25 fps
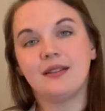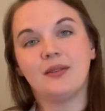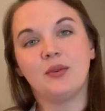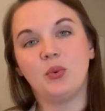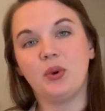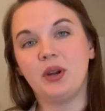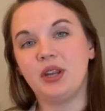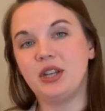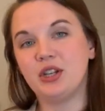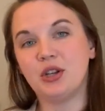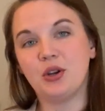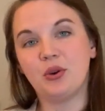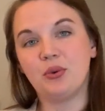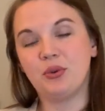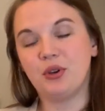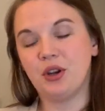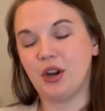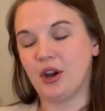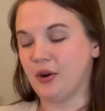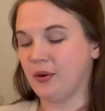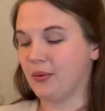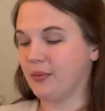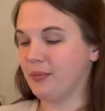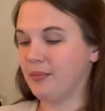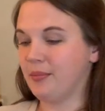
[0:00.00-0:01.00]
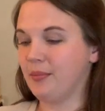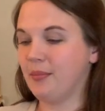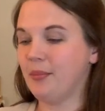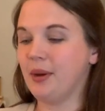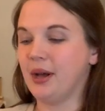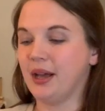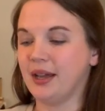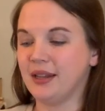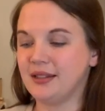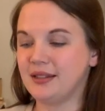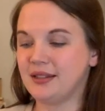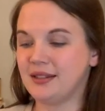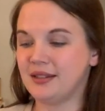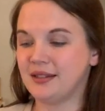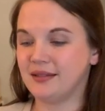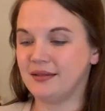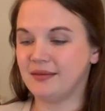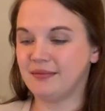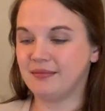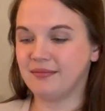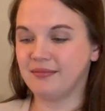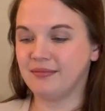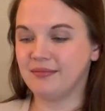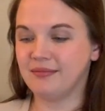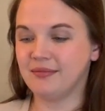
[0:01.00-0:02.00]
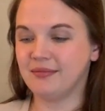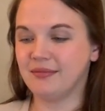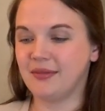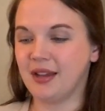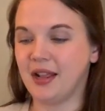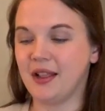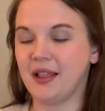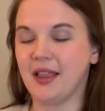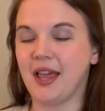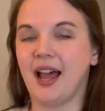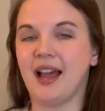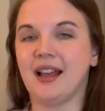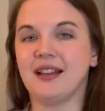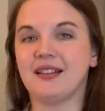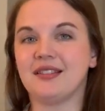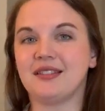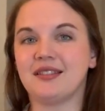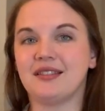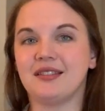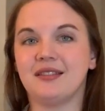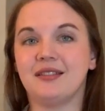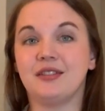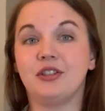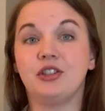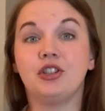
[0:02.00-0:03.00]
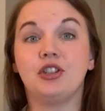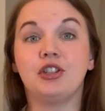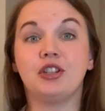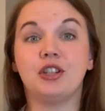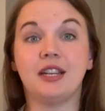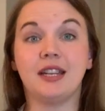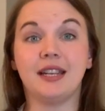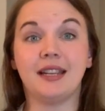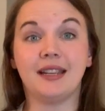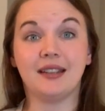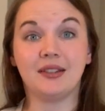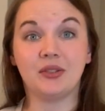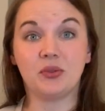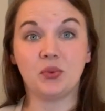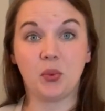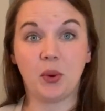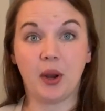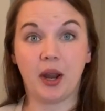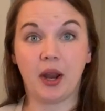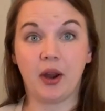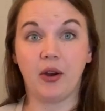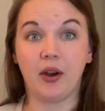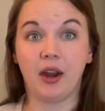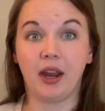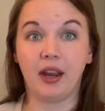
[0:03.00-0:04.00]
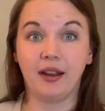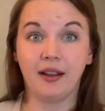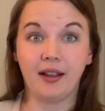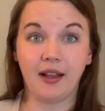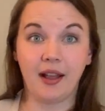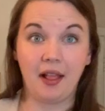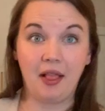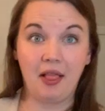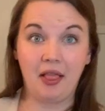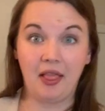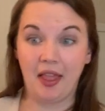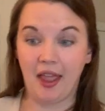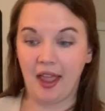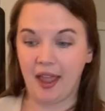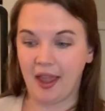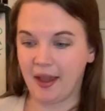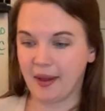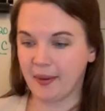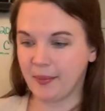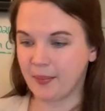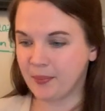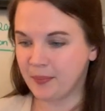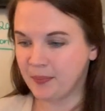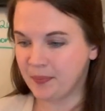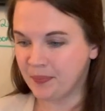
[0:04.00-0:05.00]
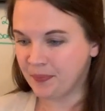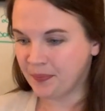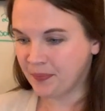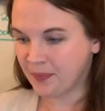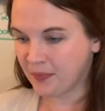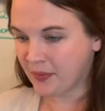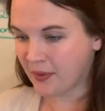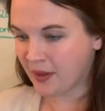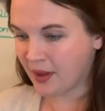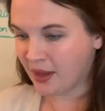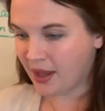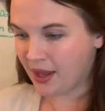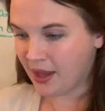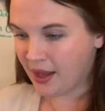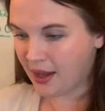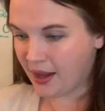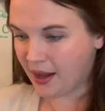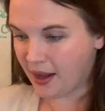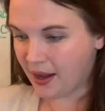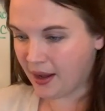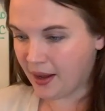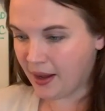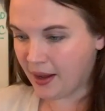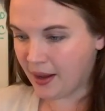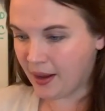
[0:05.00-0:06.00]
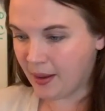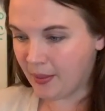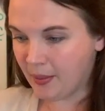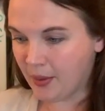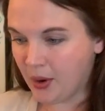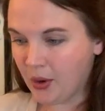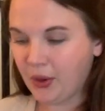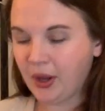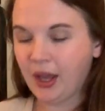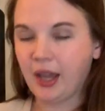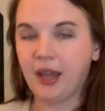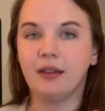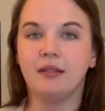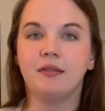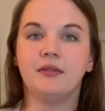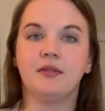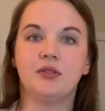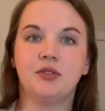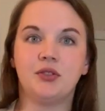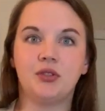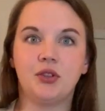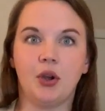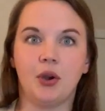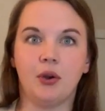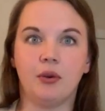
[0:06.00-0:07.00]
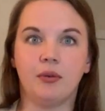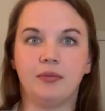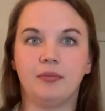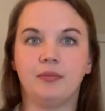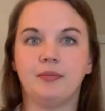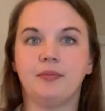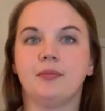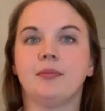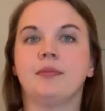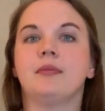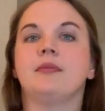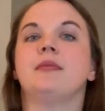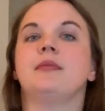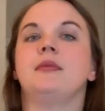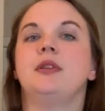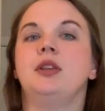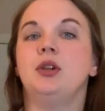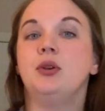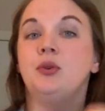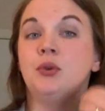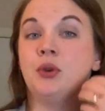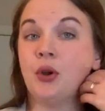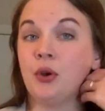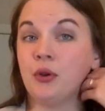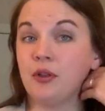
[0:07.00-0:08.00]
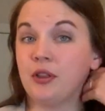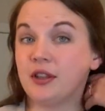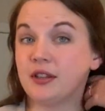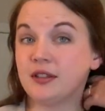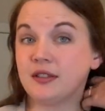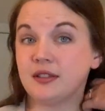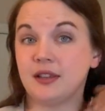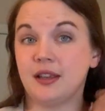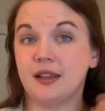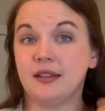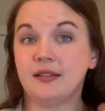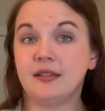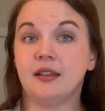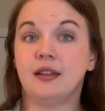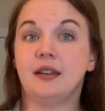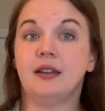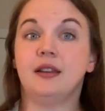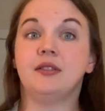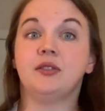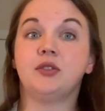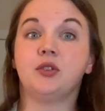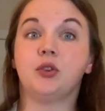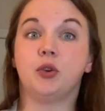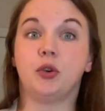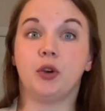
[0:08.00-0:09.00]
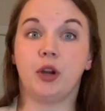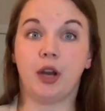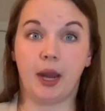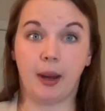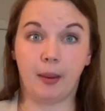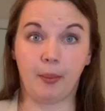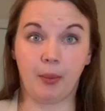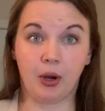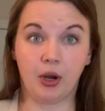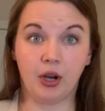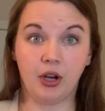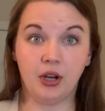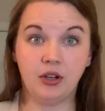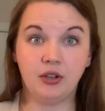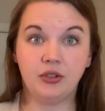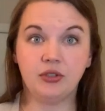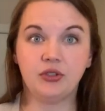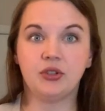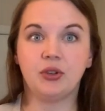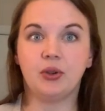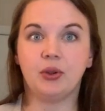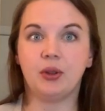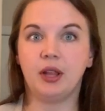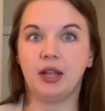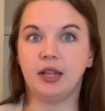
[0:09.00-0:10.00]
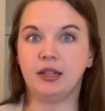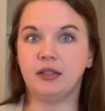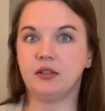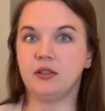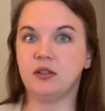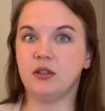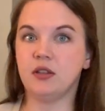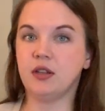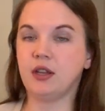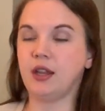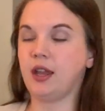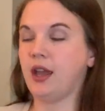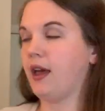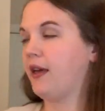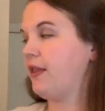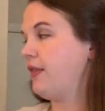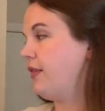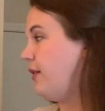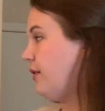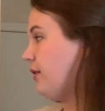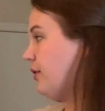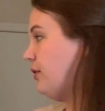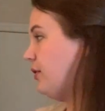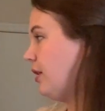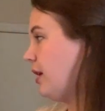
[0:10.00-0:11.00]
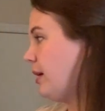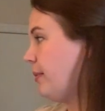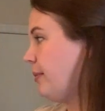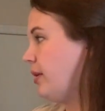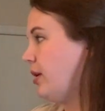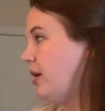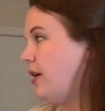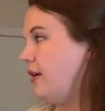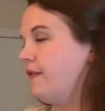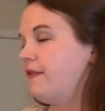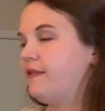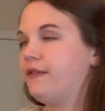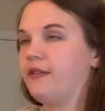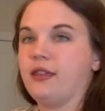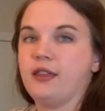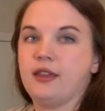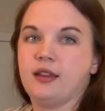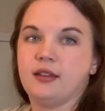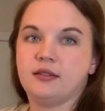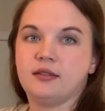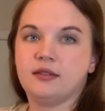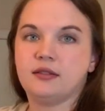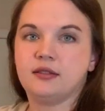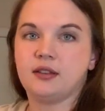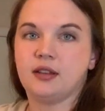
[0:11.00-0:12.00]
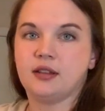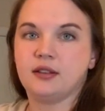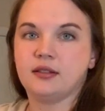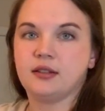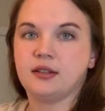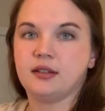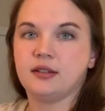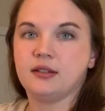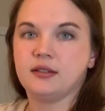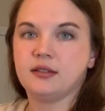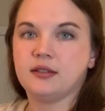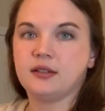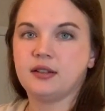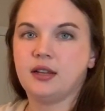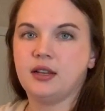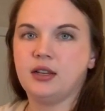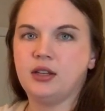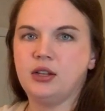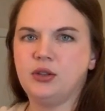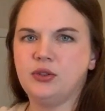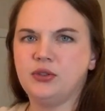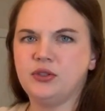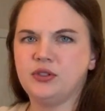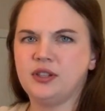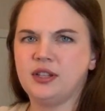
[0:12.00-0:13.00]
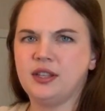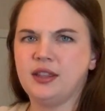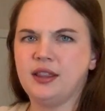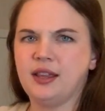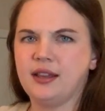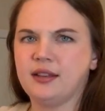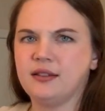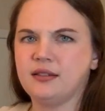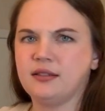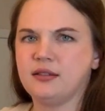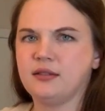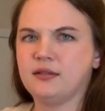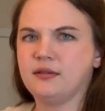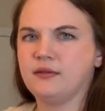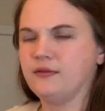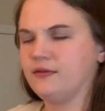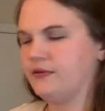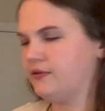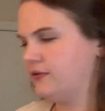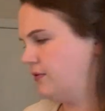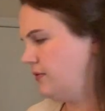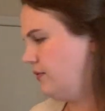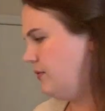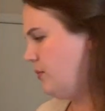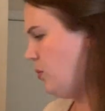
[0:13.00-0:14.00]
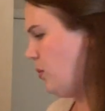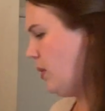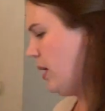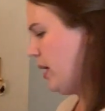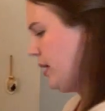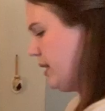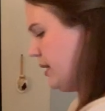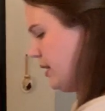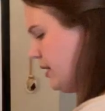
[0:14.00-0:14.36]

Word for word: we don't know, but alas, she is wearing a lei. Um, okay, so you know this lesson is grammar, so let's look at the grammar of this sentence. Can you see that well